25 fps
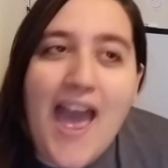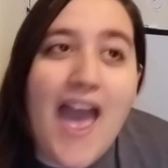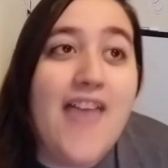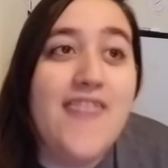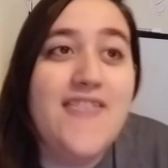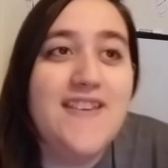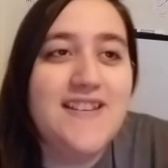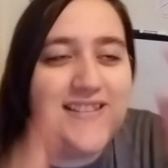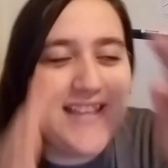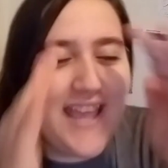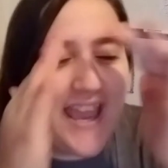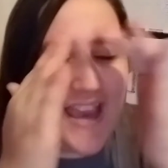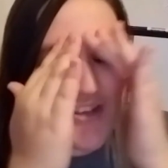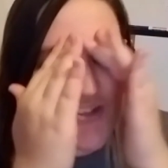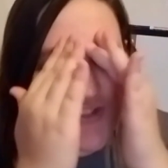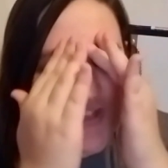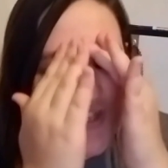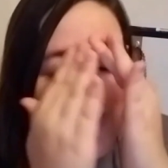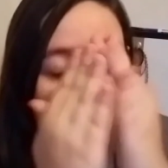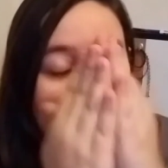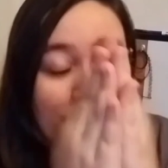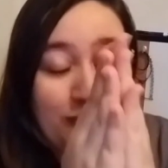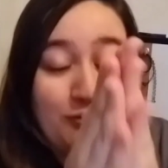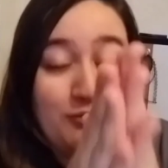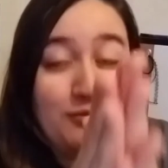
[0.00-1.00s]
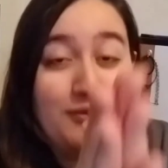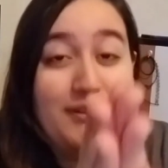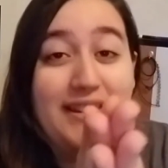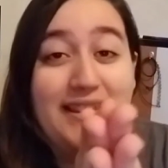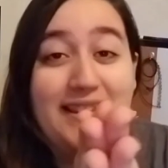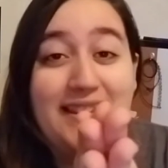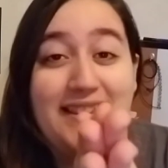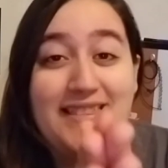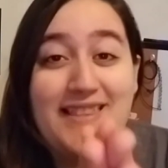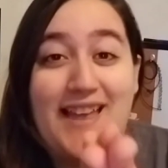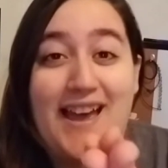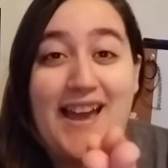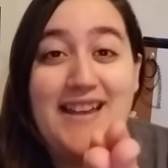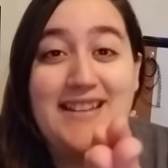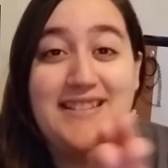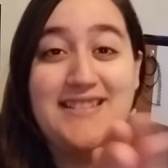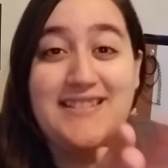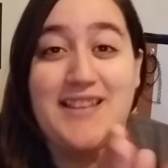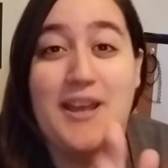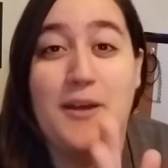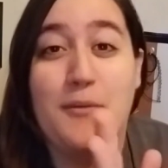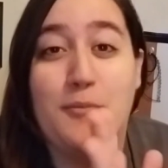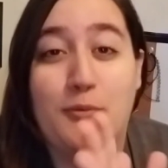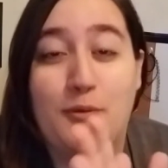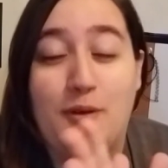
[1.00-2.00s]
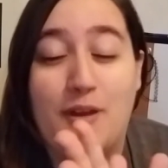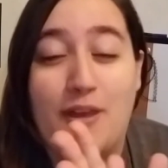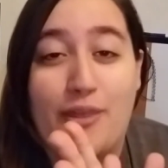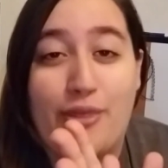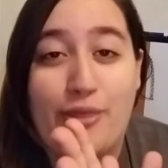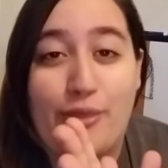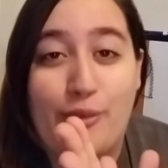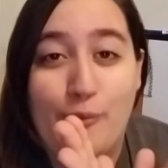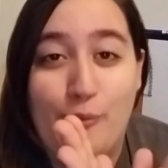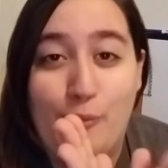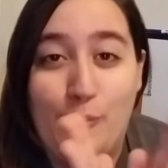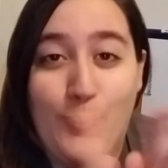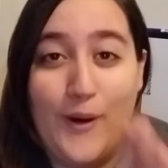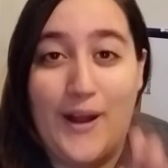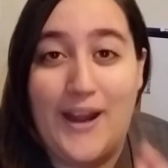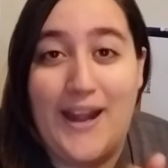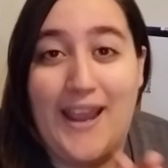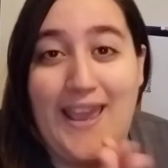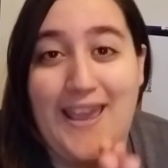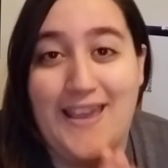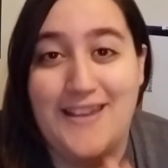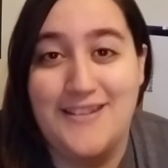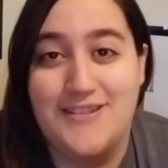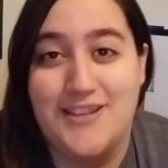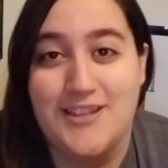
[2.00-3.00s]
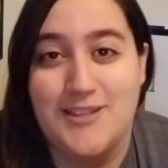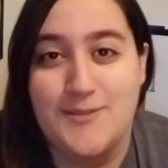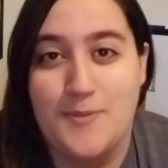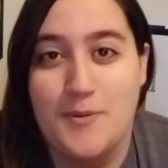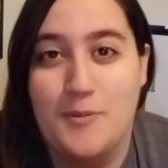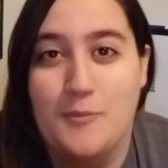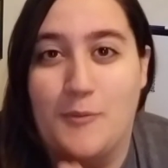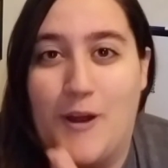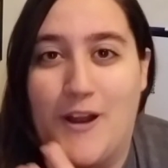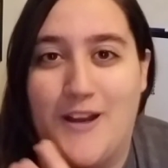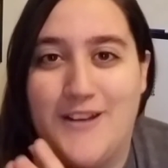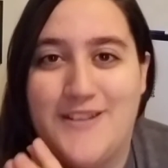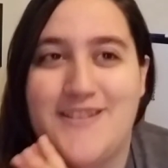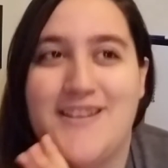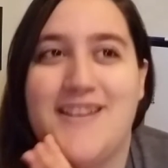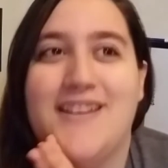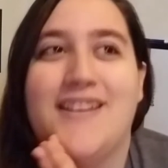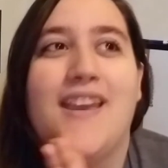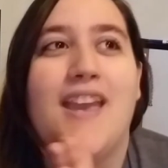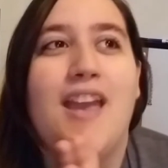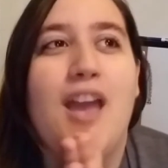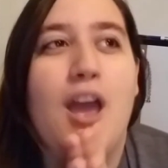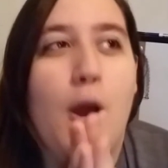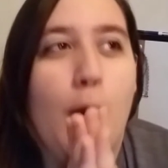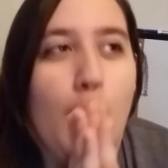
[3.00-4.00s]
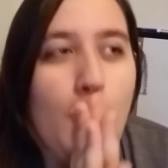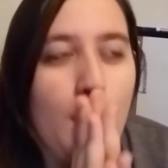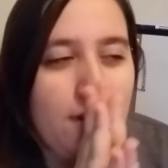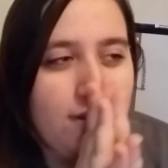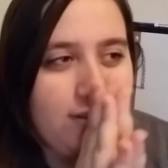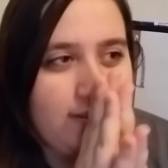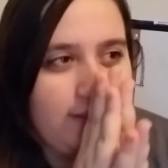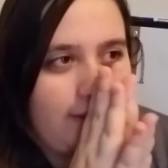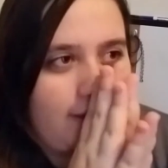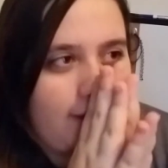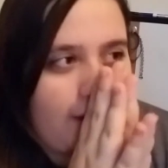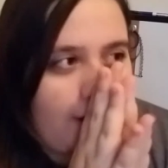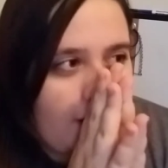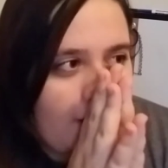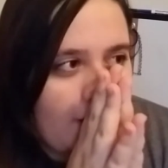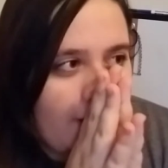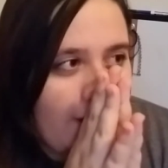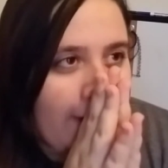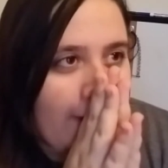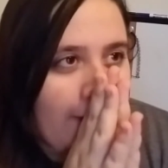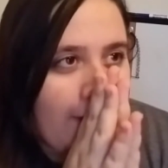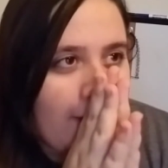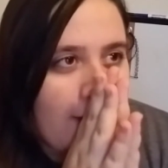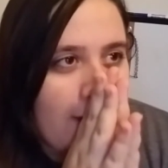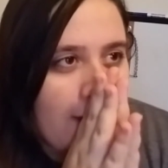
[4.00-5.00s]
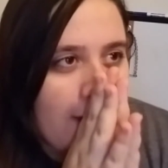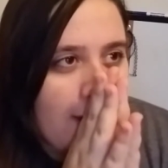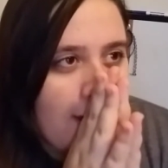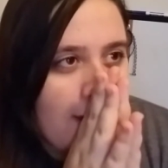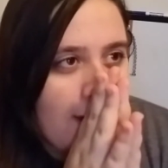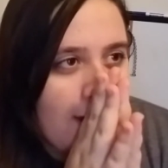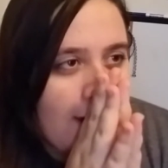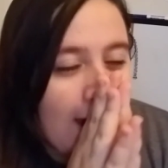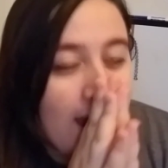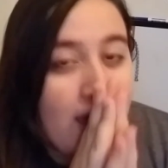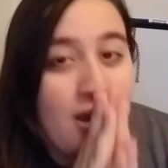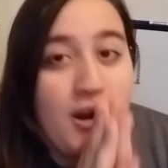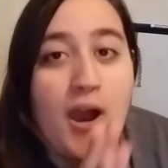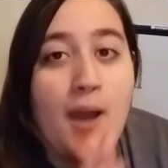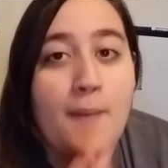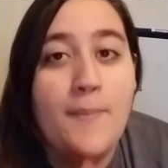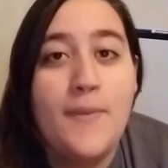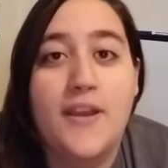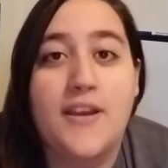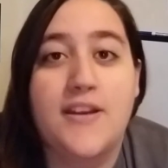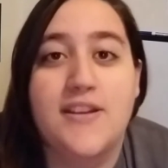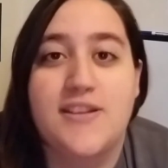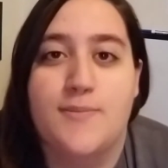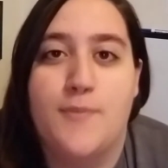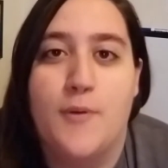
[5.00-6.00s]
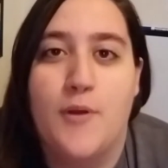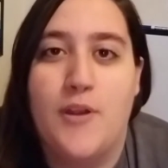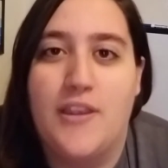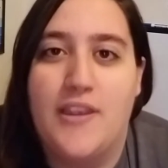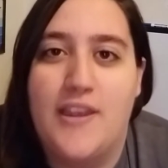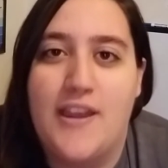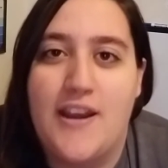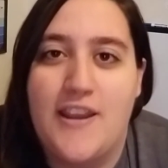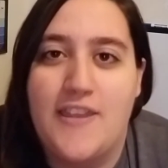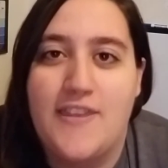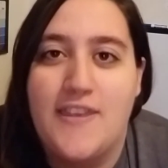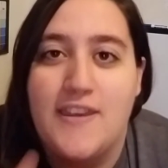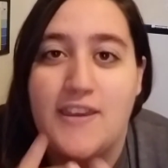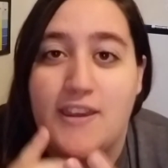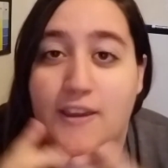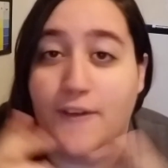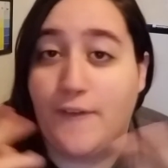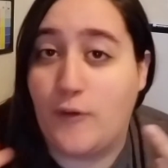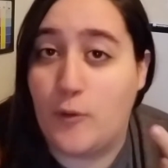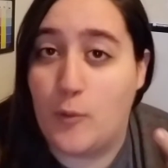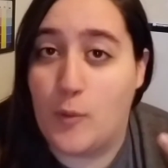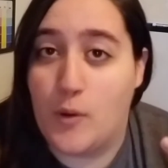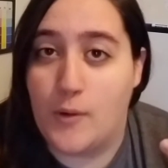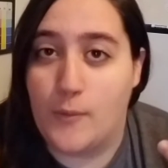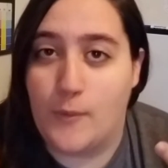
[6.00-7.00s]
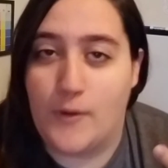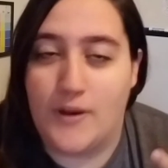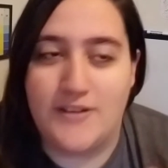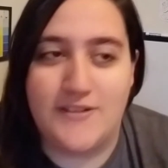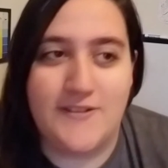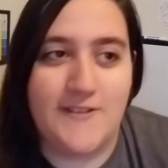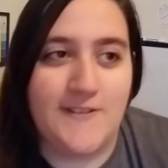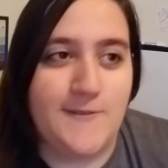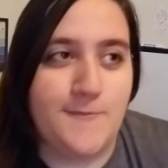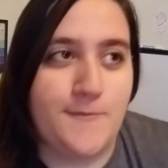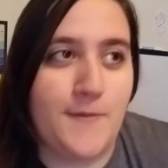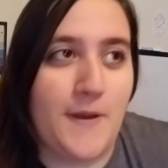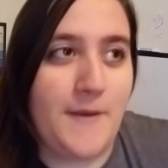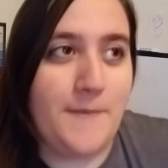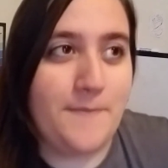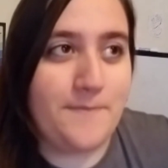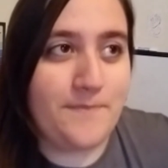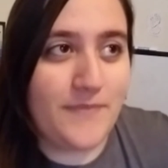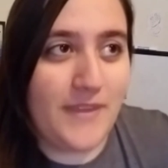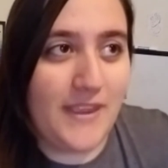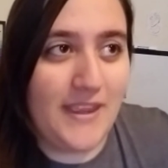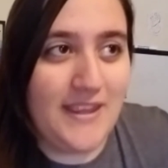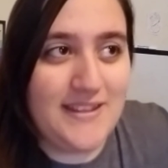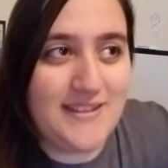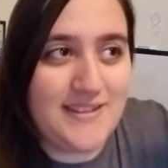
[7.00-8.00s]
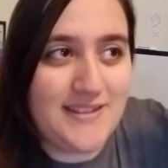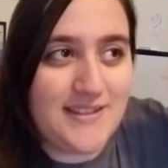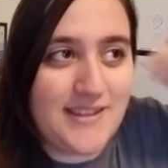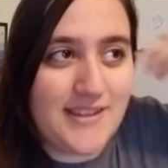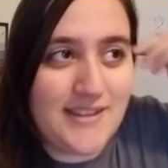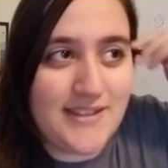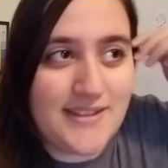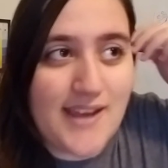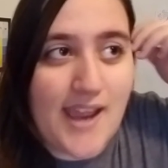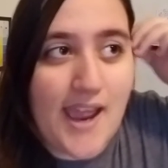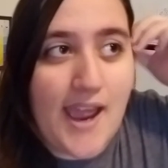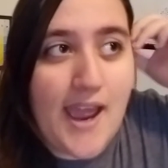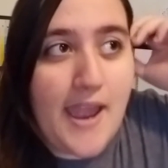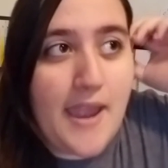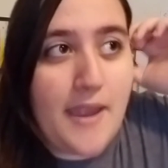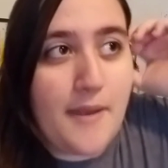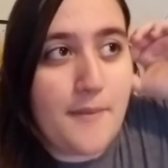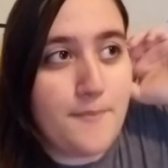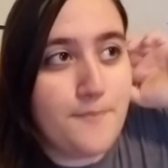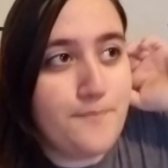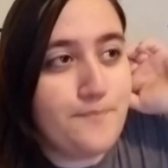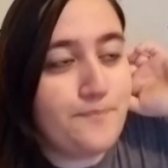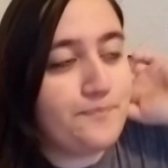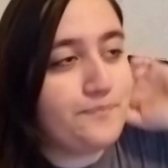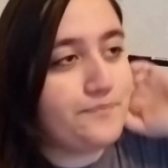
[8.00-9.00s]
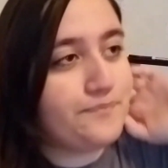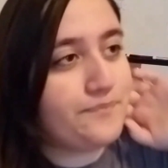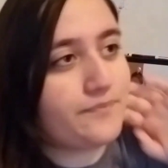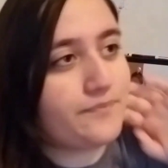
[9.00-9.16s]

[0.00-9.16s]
And this actually like really lines up with what I had just been watching, which, okay, I'm not going to spoil anything if you want to watch this, but it's the time